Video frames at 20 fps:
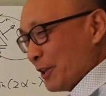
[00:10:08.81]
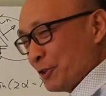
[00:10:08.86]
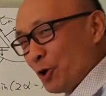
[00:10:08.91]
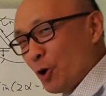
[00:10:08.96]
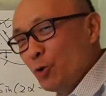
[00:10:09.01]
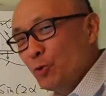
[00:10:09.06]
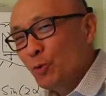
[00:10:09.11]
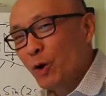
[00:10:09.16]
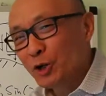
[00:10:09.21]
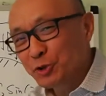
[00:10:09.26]

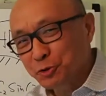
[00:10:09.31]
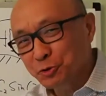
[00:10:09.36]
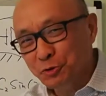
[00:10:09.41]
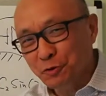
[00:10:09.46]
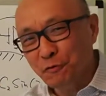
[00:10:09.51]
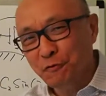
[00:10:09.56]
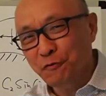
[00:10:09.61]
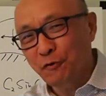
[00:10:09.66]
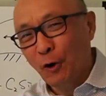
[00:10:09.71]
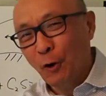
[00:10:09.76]
don't want you
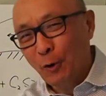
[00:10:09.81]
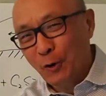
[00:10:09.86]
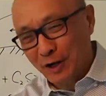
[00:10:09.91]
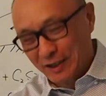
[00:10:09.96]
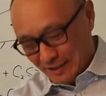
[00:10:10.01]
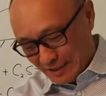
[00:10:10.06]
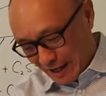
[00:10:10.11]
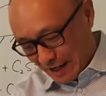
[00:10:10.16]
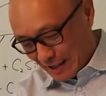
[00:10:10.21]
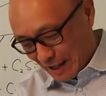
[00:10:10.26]
to
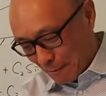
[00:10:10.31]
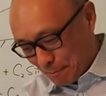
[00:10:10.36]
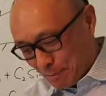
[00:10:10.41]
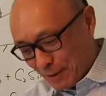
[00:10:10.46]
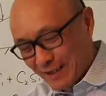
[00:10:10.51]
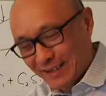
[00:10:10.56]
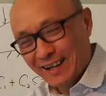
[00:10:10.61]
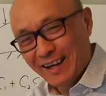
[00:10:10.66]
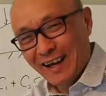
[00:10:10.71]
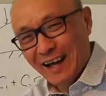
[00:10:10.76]
focus on them,
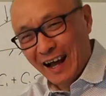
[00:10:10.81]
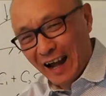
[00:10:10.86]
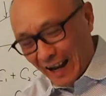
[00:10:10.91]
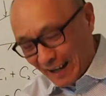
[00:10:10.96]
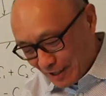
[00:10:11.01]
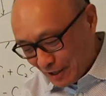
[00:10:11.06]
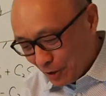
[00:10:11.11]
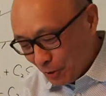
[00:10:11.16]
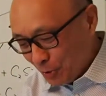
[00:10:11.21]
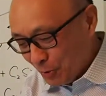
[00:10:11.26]
but I
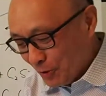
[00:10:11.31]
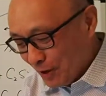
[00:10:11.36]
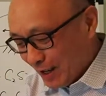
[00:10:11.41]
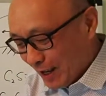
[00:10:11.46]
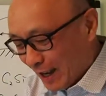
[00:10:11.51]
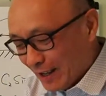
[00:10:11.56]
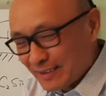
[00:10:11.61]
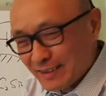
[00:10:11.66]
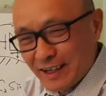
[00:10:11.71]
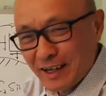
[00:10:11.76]
know,
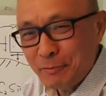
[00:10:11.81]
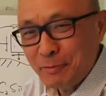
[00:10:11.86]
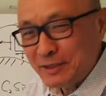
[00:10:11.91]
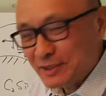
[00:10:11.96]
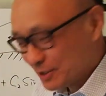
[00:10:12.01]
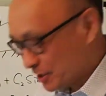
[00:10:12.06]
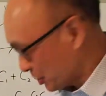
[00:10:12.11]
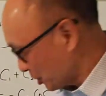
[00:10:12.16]
and let me just